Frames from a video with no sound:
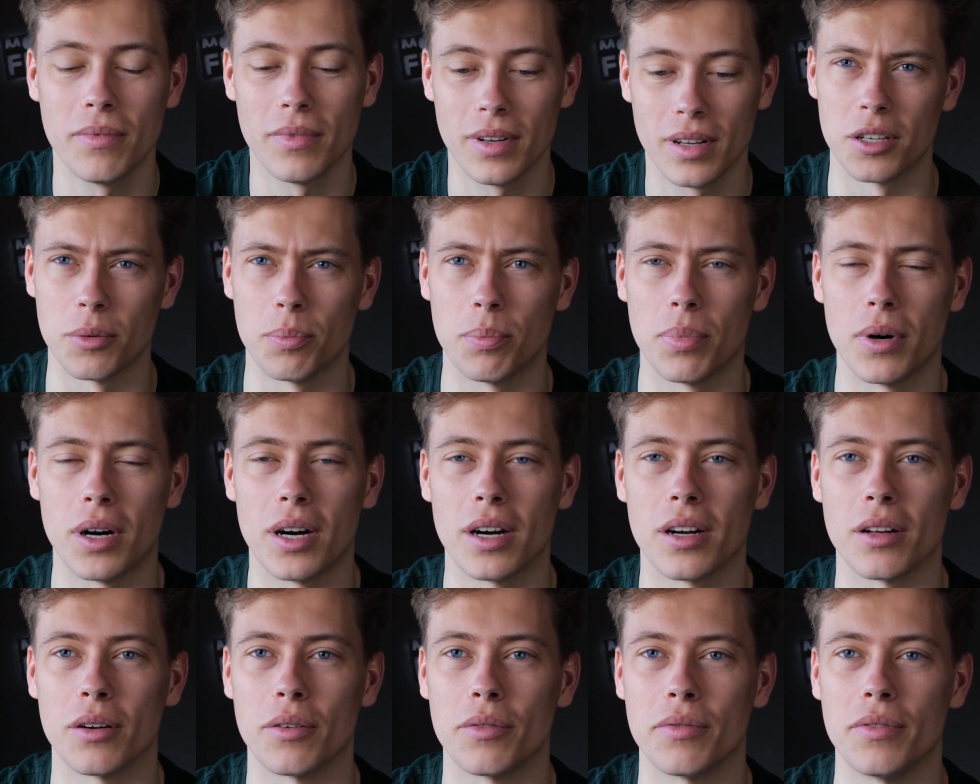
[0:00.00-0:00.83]
It's
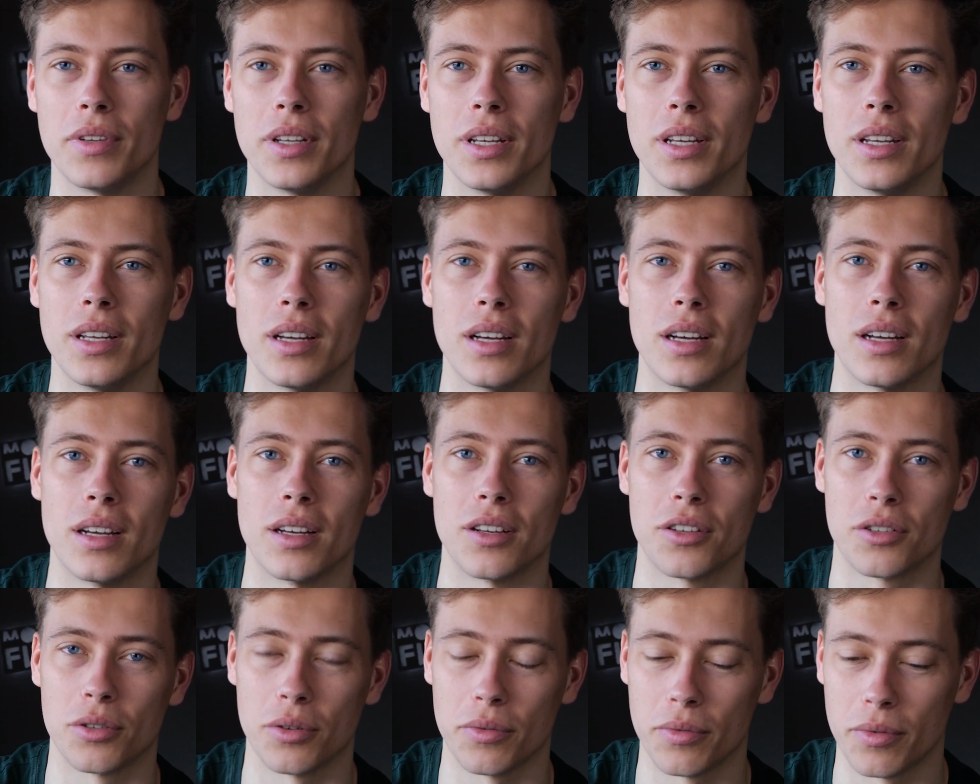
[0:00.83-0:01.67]
part of the
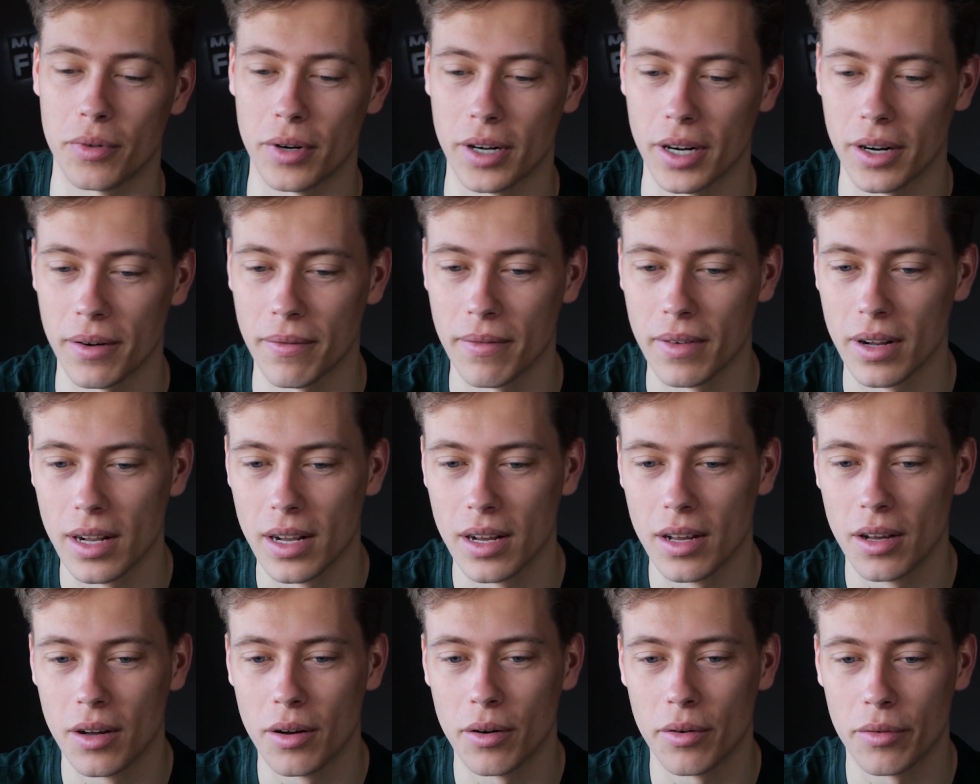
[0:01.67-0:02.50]
software
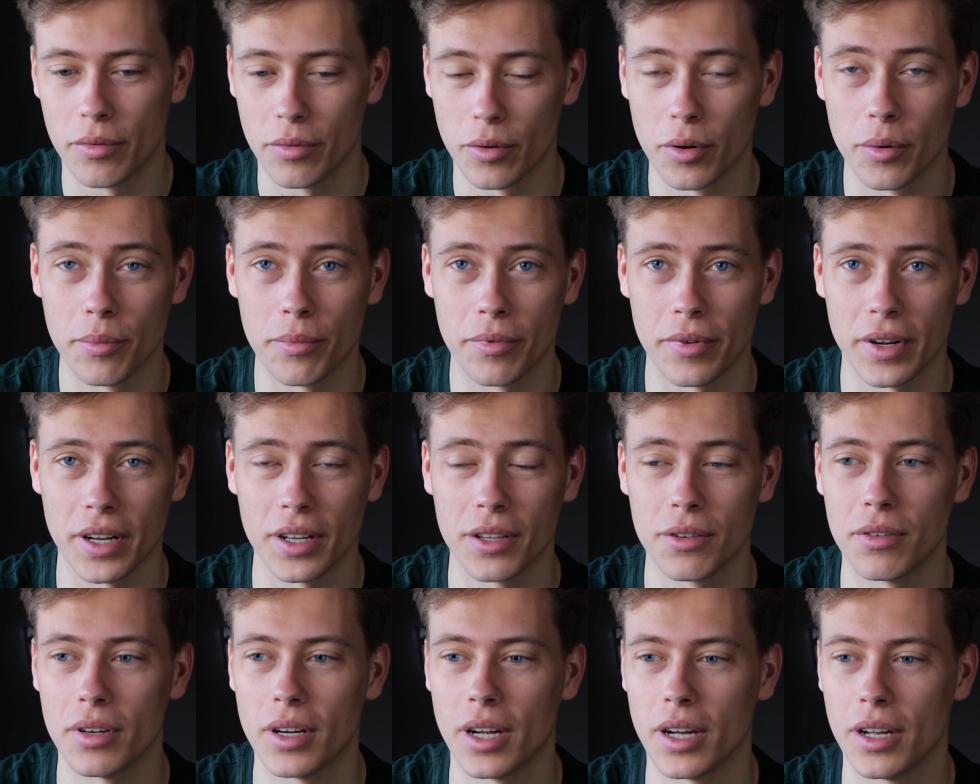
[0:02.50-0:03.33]
from
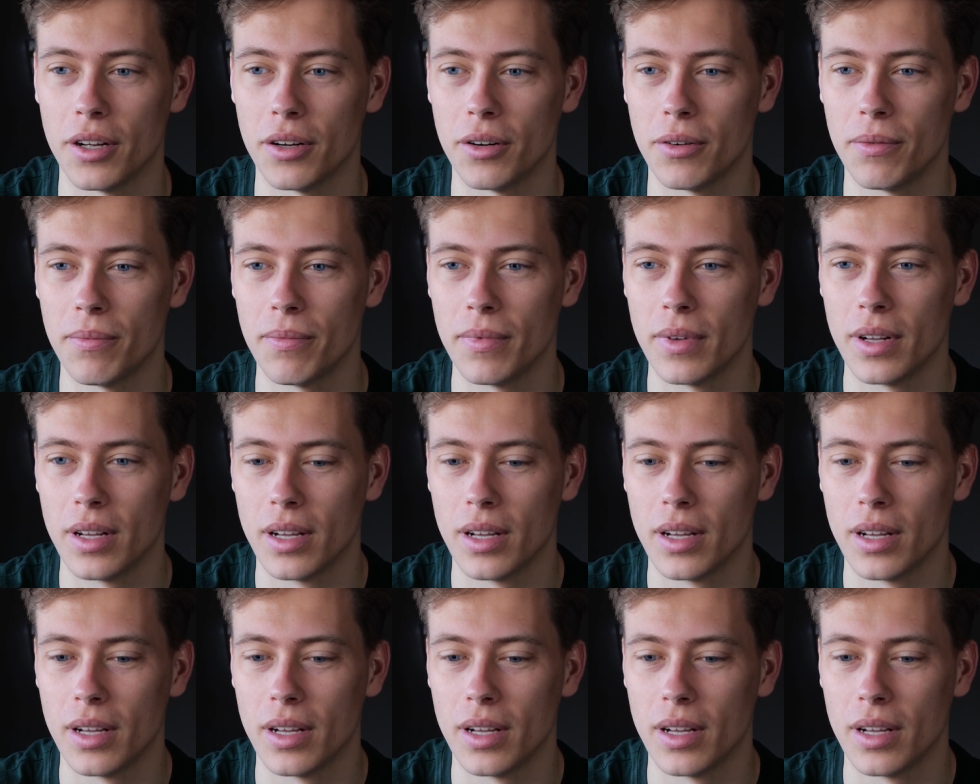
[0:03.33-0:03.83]
Factory.io,